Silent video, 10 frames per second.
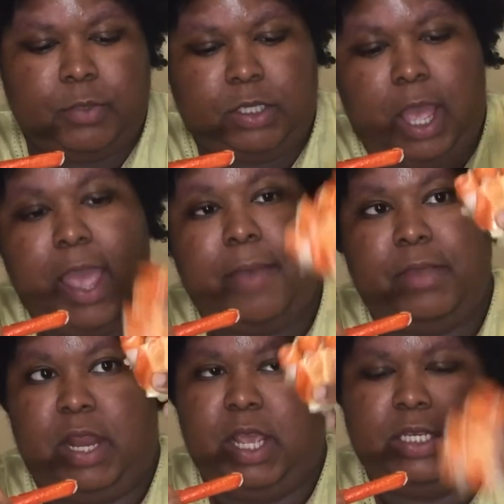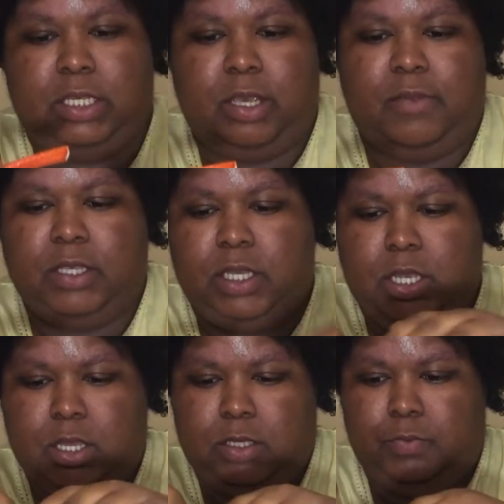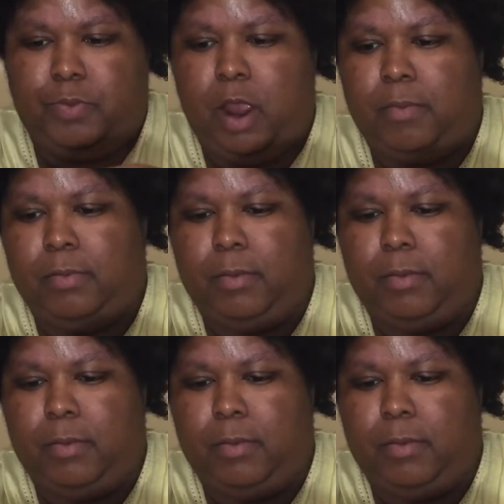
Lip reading: I am gonna actually save these and eat these probably